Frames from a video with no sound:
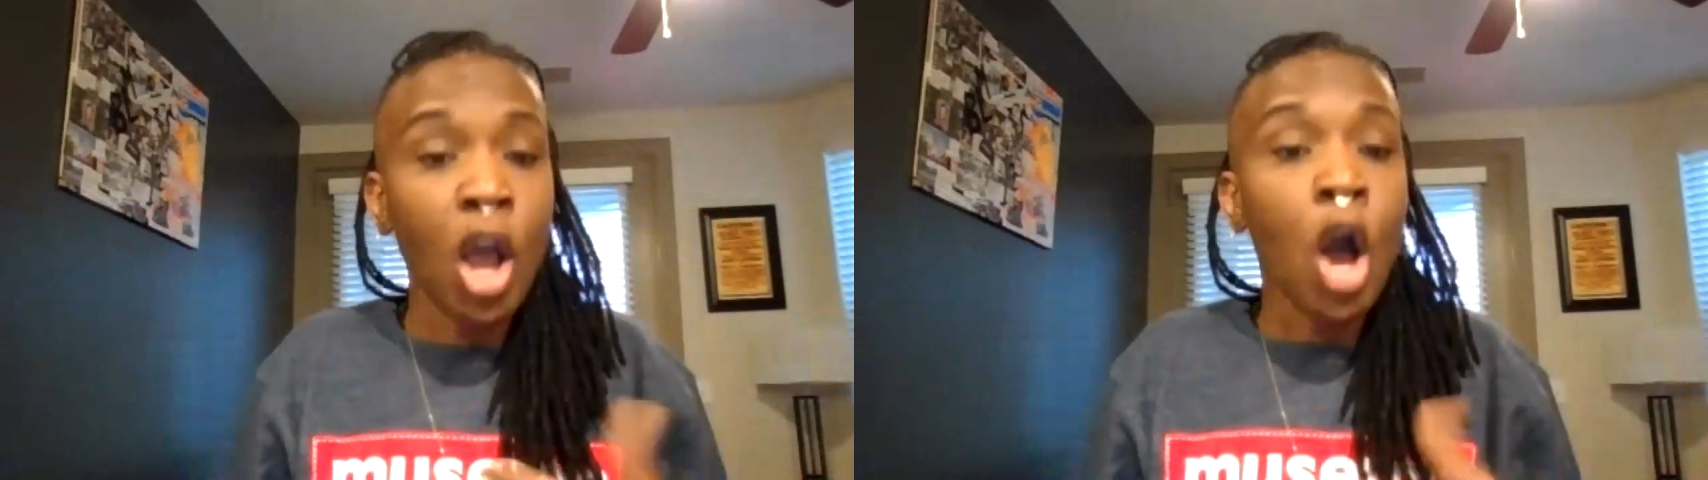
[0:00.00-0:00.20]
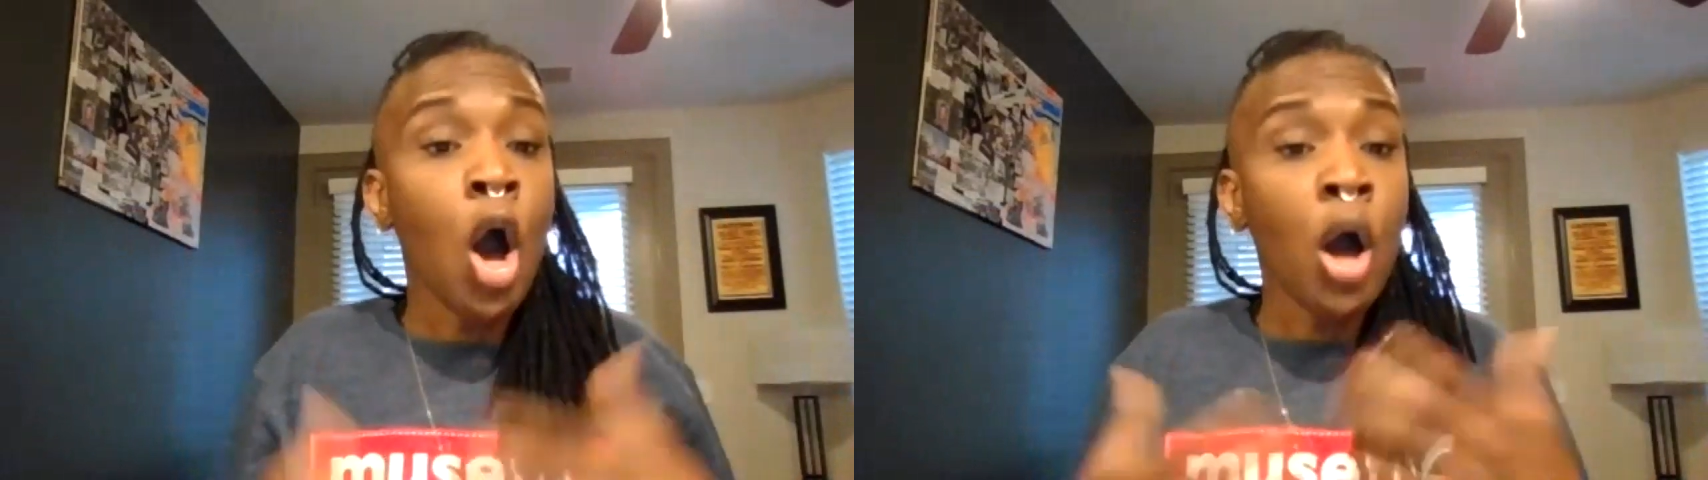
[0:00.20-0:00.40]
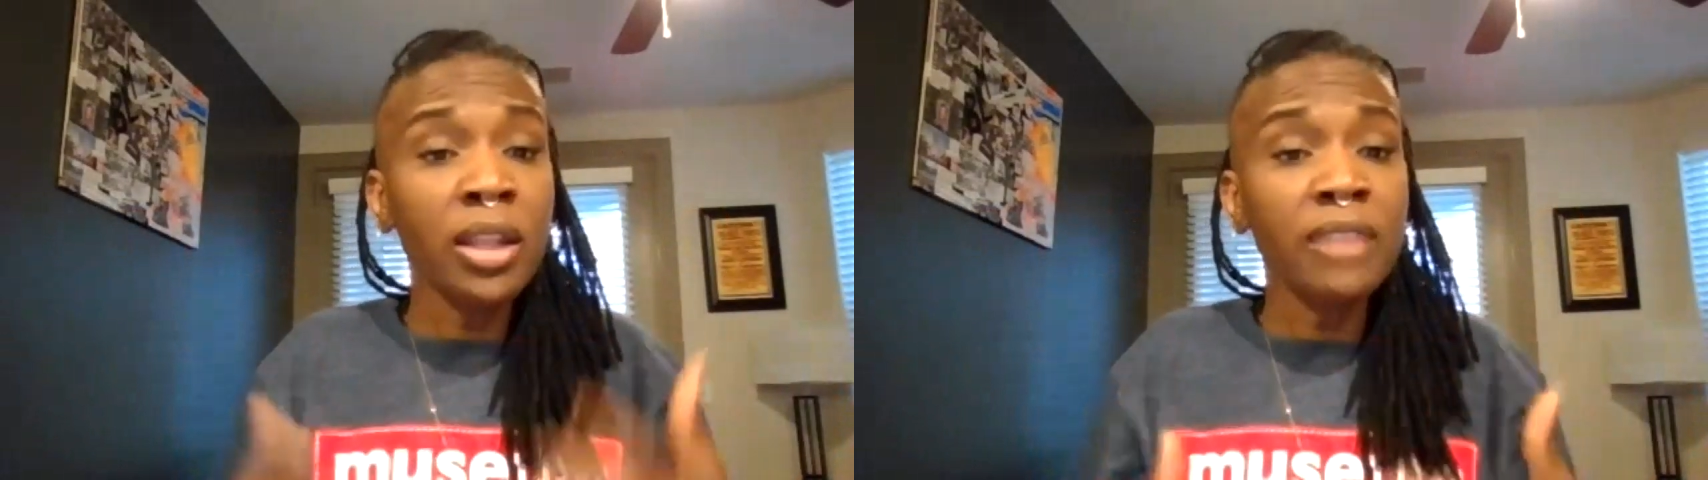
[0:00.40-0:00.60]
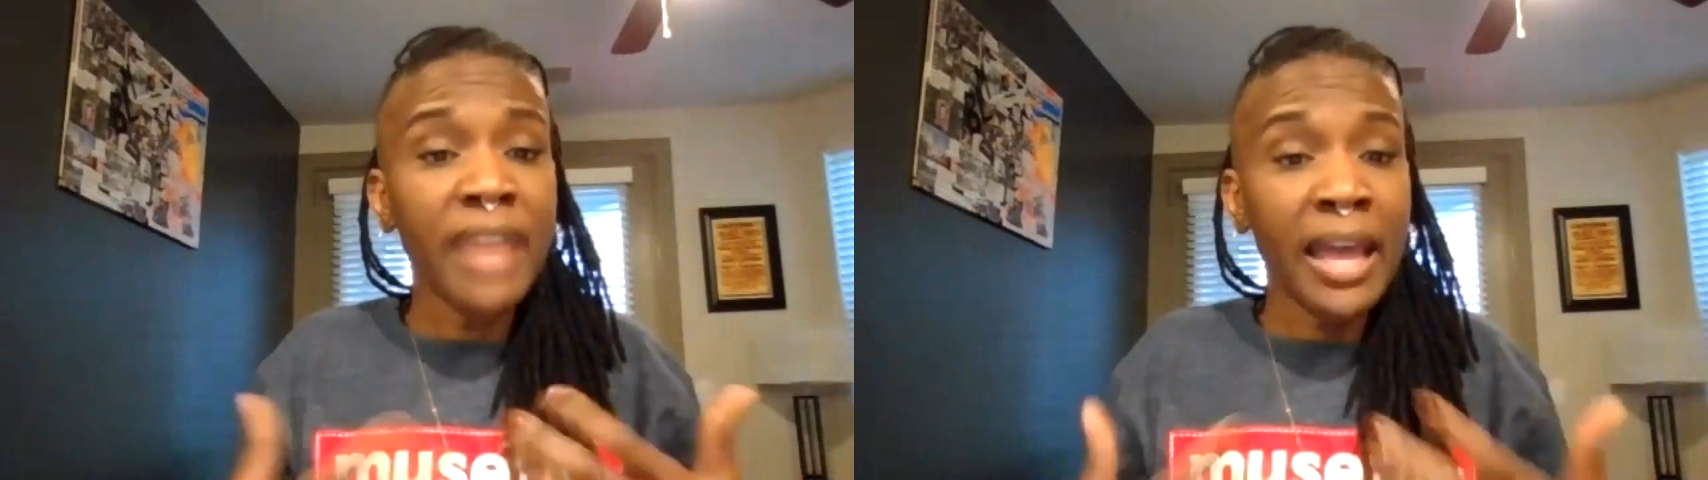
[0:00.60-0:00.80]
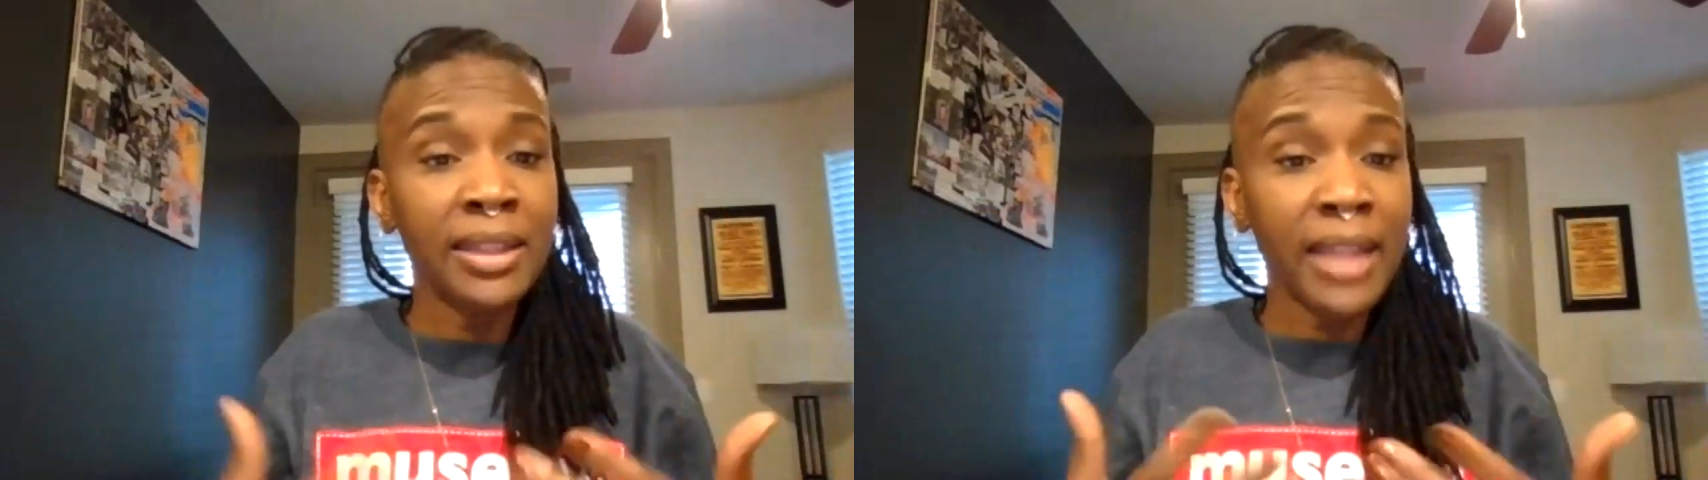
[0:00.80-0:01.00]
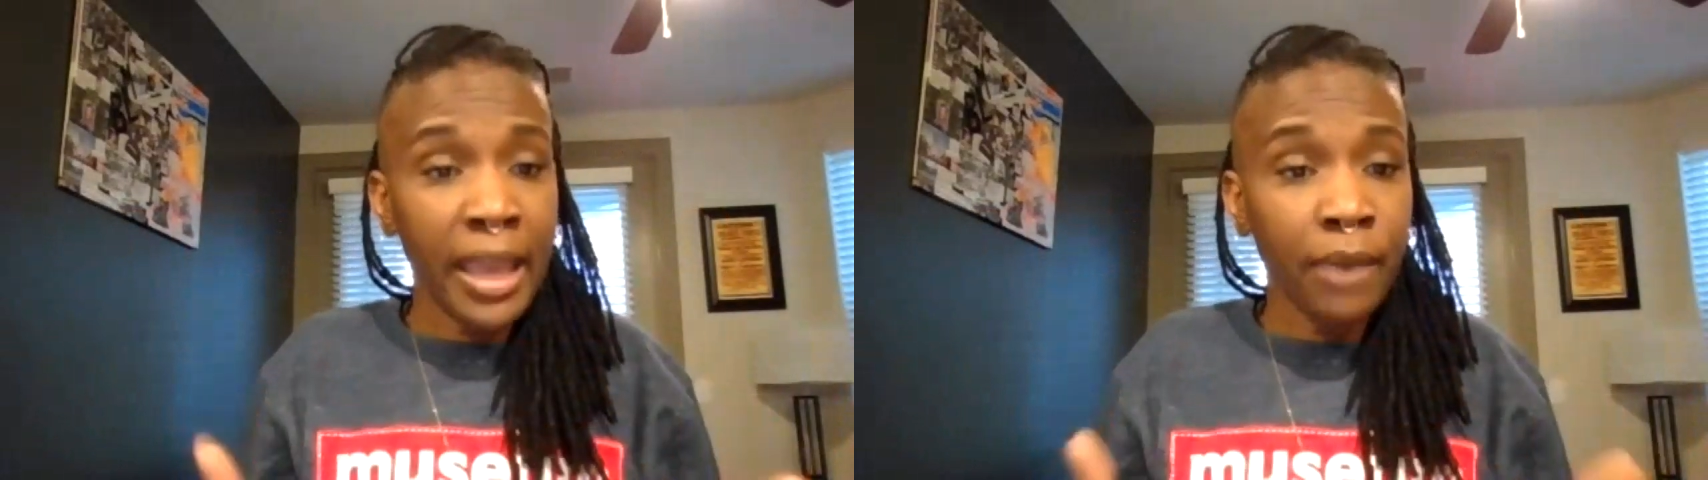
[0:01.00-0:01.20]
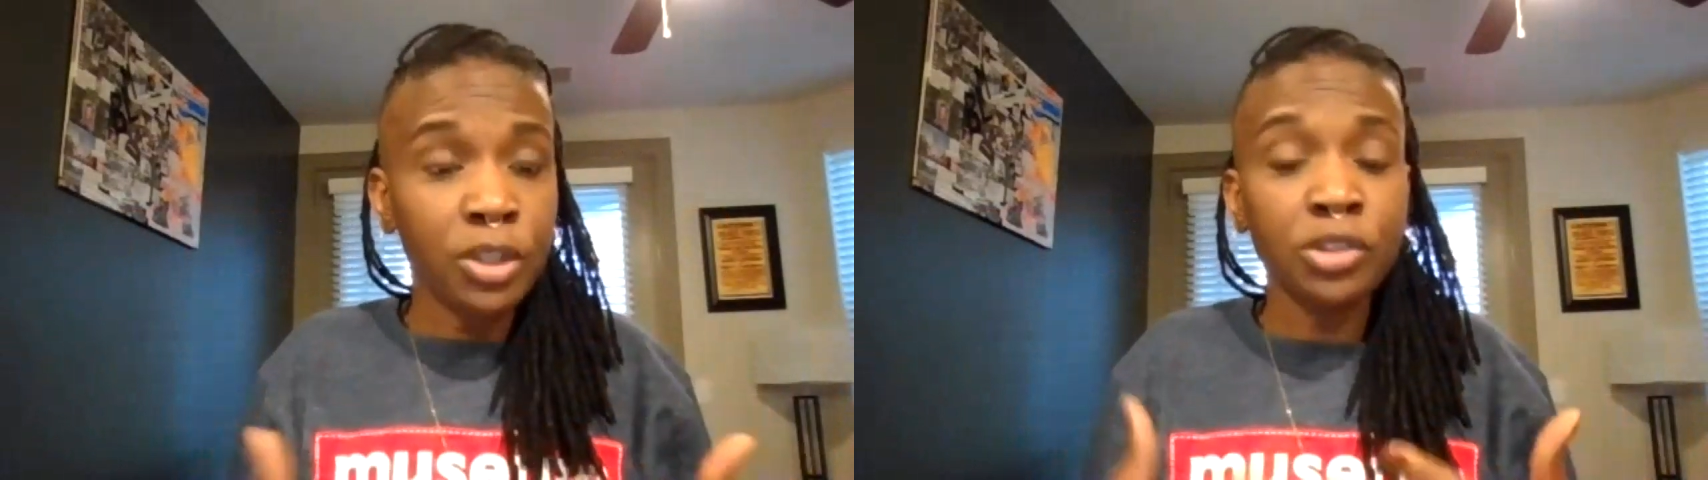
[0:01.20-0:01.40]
all of that language